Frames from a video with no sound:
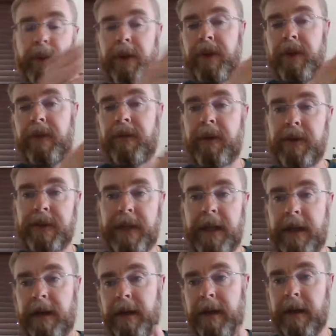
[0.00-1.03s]
So when you first
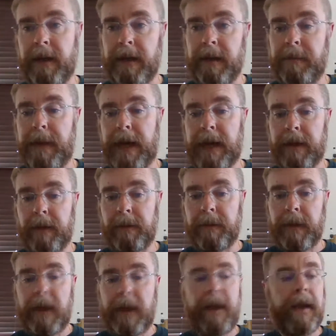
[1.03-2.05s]
get a
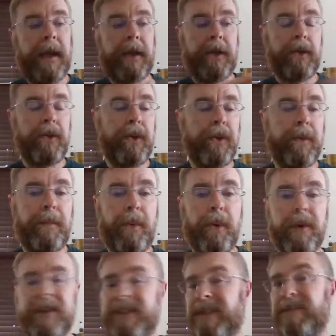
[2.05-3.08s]
bottle and you do a
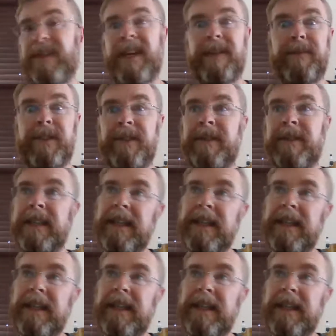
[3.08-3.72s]
pour, sometimes